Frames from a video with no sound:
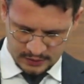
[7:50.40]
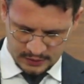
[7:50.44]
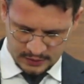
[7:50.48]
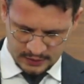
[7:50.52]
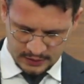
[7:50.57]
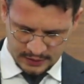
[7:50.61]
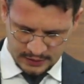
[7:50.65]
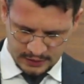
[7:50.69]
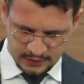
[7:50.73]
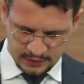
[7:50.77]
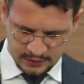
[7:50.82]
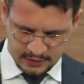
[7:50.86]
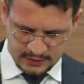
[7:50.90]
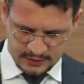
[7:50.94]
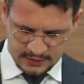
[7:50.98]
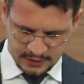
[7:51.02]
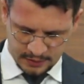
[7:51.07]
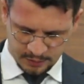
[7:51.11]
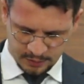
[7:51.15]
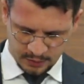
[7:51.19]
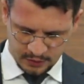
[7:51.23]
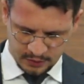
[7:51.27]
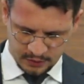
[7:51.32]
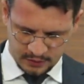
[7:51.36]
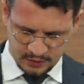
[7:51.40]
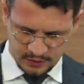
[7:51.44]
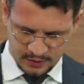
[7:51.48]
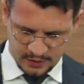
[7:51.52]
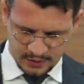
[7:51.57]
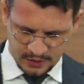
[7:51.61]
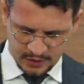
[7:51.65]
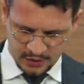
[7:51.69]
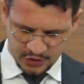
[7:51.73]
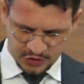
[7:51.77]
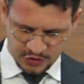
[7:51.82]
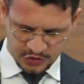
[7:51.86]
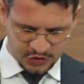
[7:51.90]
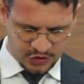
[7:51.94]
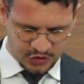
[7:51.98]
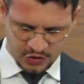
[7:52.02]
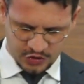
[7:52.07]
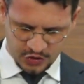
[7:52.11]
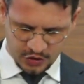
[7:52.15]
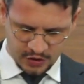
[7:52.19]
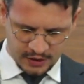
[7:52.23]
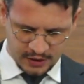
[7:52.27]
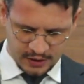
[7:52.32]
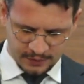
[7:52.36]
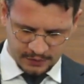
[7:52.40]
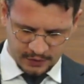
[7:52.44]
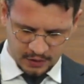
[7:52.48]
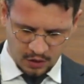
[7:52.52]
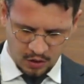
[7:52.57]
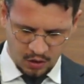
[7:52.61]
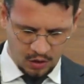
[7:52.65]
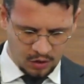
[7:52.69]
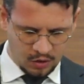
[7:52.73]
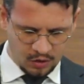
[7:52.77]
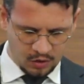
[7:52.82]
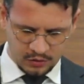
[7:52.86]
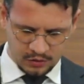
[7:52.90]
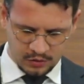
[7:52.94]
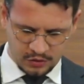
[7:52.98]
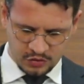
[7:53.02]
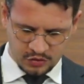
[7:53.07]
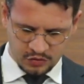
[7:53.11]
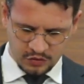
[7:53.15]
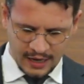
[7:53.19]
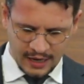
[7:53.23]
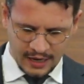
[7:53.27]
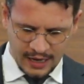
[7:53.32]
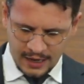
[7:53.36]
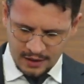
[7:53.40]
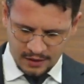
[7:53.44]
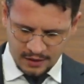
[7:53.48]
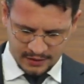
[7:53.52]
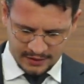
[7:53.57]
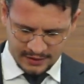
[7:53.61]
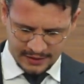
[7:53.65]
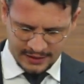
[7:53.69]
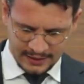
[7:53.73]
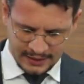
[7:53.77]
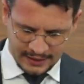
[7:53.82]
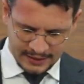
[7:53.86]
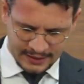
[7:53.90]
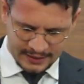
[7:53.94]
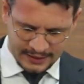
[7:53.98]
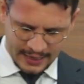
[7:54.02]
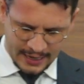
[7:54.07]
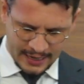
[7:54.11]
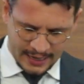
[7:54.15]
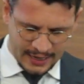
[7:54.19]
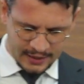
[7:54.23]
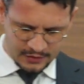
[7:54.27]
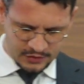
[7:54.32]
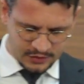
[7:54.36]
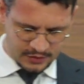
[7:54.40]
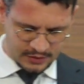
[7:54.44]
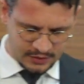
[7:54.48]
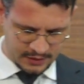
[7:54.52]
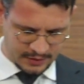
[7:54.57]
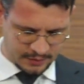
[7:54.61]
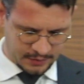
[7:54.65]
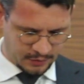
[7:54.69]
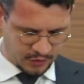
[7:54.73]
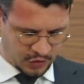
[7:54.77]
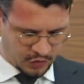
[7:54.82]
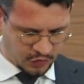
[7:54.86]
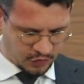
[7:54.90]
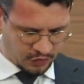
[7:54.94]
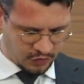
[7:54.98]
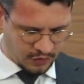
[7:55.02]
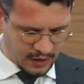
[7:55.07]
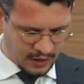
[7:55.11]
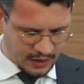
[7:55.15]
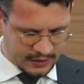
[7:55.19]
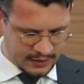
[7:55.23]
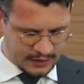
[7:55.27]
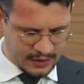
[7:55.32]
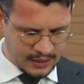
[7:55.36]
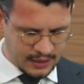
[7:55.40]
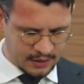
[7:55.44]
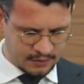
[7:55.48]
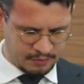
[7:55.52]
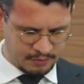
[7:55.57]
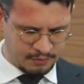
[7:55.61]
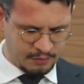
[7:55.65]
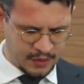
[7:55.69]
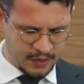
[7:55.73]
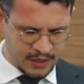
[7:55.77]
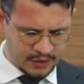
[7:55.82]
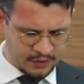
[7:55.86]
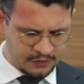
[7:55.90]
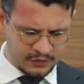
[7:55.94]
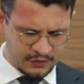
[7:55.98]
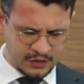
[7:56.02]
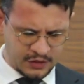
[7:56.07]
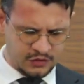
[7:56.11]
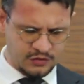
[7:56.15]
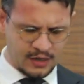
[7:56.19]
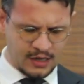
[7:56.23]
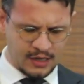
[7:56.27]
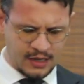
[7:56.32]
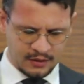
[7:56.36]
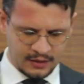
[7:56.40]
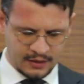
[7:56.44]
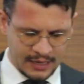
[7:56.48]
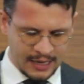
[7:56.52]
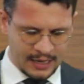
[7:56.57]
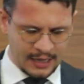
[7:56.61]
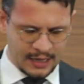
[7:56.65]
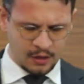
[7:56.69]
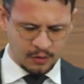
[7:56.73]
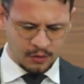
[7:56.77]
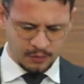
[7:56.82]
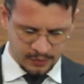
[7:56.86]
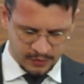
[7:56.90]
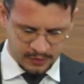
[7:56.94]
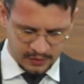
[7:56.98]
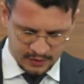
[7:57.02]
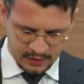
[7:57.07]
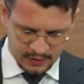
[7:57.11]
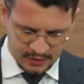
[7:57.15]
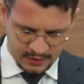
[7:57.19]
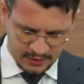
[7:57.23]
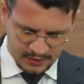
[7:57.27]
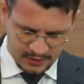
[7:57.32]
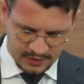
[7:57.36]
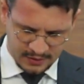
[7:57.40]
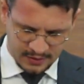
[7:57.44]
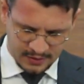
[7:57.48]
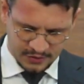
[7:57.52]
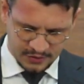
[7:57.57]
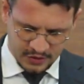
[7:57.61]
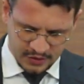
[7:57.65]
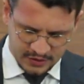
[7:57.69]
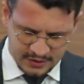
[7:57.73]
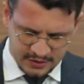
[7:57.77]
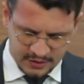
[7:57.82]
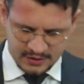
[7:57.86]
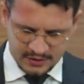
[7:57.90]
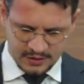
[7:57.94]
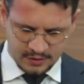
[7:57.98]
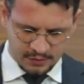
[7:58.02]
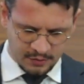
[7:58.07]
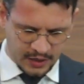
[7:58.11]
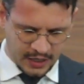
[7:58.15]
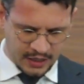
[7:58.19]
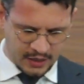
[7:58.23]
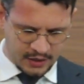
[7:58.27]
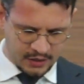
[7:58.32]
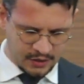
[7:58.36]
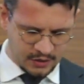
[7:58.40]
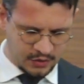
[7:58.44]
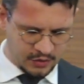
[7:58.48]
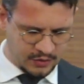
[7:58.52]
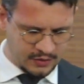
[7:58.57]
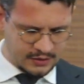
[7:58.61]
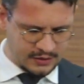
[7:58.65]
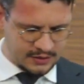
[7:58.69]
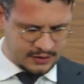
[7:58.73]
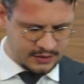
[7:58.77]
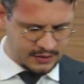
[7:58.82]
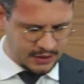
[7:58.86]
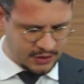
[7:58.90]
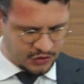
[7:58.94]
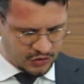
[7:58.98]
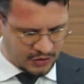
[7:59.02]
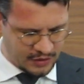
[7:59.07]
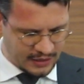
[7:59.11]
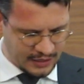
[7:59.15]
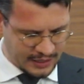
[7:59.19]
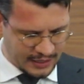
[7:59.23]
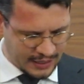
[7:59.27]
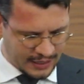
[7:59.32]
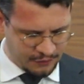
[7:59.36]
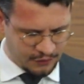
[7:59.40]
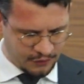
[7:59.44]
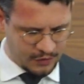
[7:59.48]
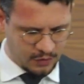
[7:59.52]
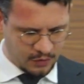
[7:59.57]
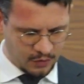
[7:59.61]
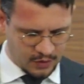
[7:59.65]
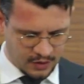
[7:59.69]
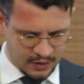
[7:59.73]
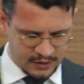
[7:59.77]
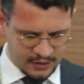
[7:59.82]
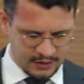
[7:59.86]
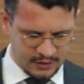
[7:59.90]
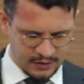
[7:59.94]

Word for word: in the temple, stirred up the whole crowd and laid hands on him, crying out, Men of Israel, help! This is the man who is teaching everyone,